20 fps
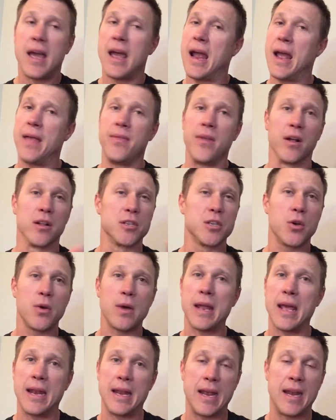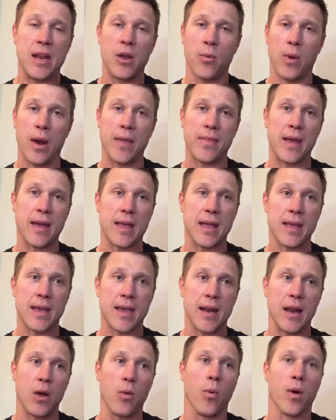And they'll do it in any way they can
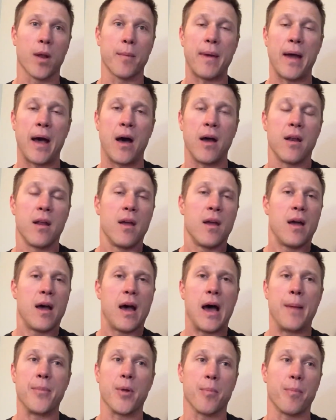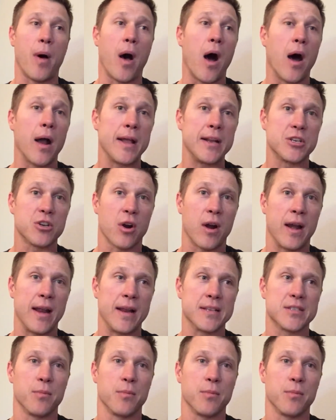get it. What about their potty training?